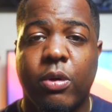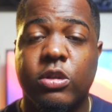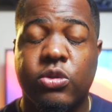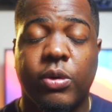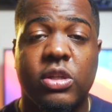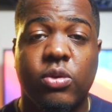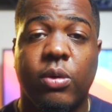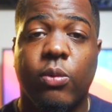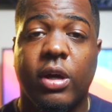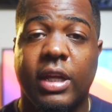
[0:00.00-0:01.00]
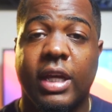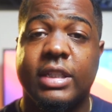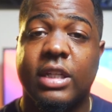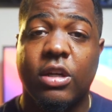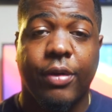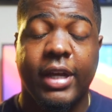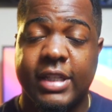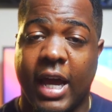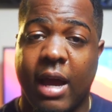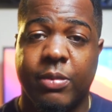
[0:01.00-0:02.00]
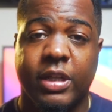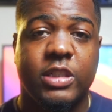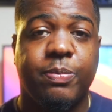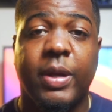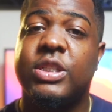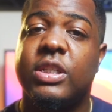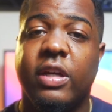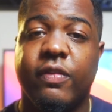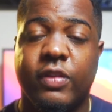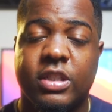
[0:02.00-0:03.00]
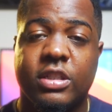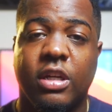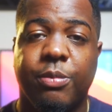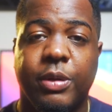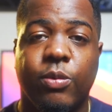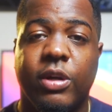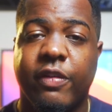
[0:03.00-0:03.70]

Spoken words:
Pro 2021 is a great tablet, especially if this is gonna be one of